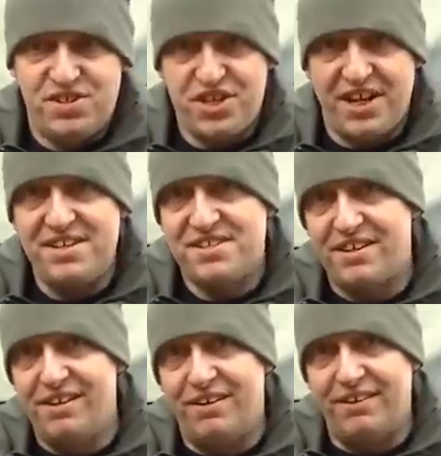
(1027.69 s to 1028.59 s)

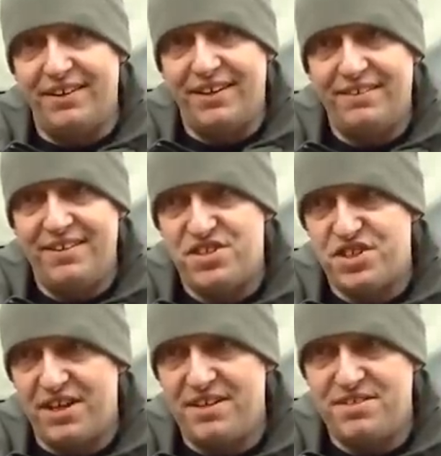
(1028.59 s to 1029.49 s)
changed a lot, you know. It's
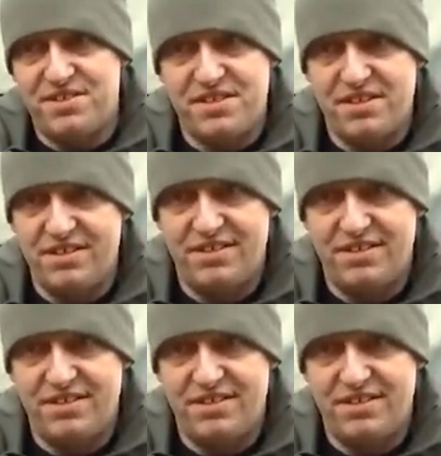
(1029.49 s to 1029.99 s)
changed,